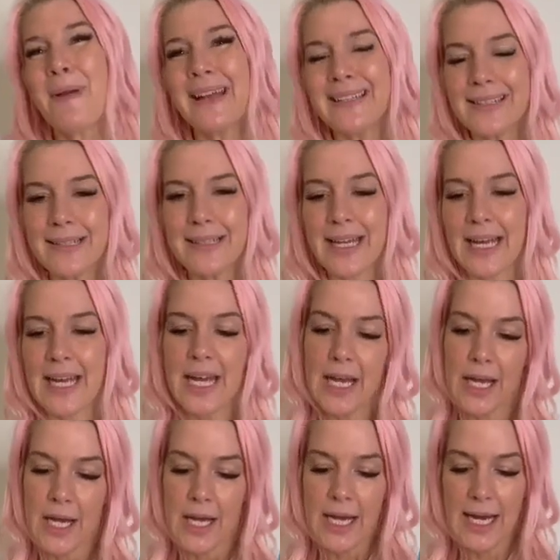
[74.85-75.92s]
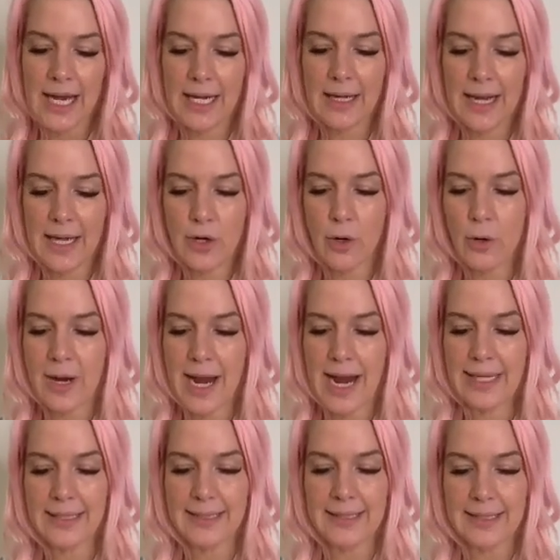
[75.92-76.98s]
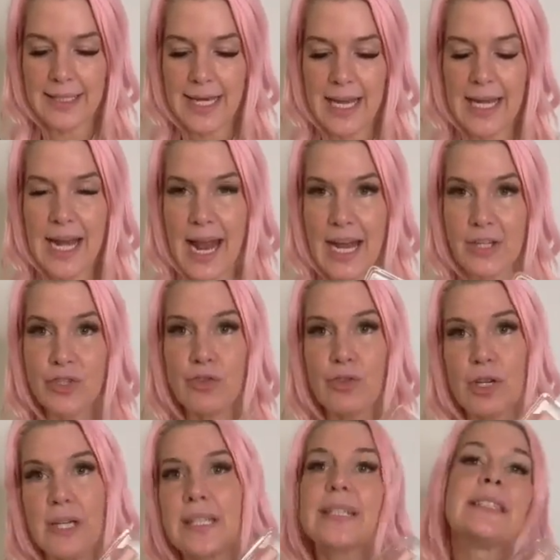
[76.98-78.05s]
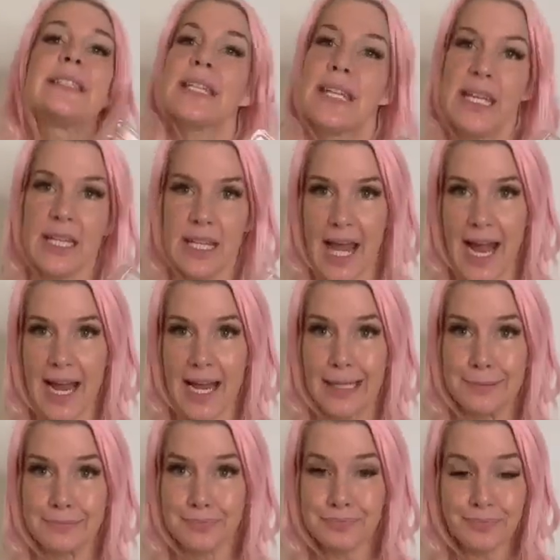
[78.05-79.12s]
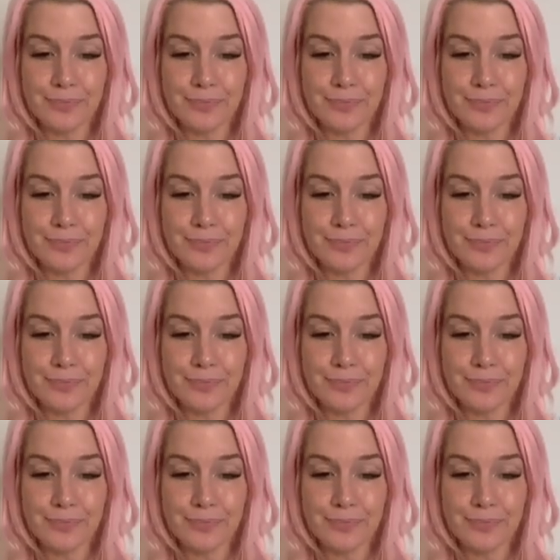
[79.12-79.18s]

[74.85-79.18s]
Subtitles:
Basically, it creates an extra sticky layer